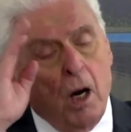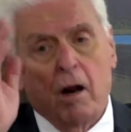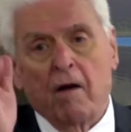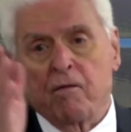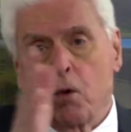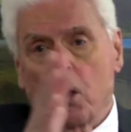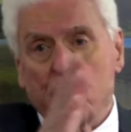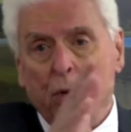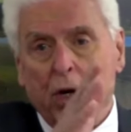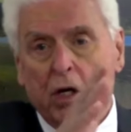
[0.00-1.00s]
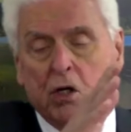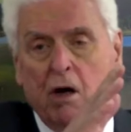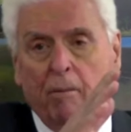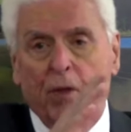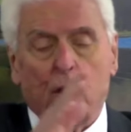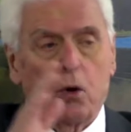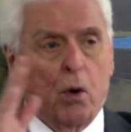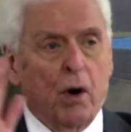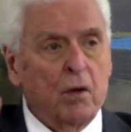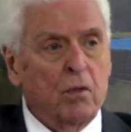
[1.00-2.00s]
if we're doing something
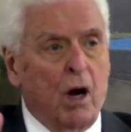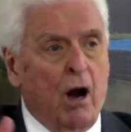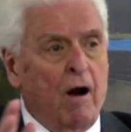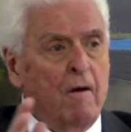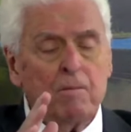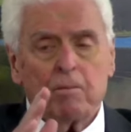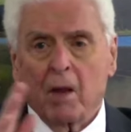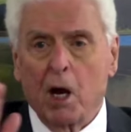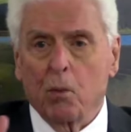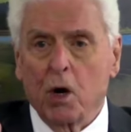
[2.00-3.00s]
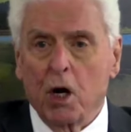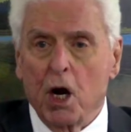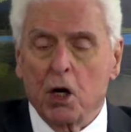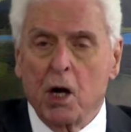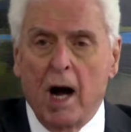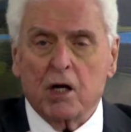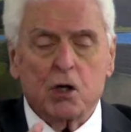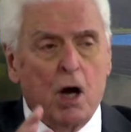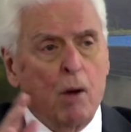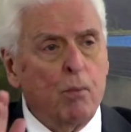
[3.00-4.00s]
during the day And we need God's
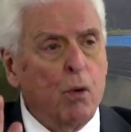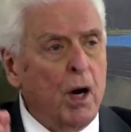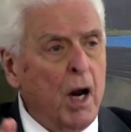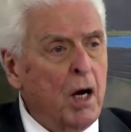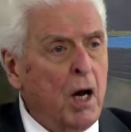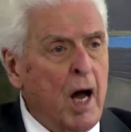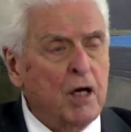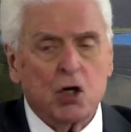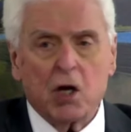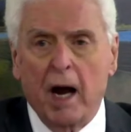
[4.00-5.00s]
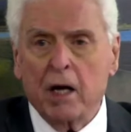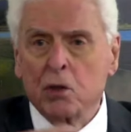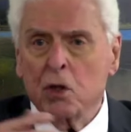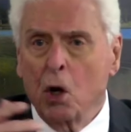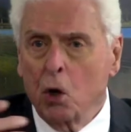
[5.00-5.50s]
help. We need God's guidance.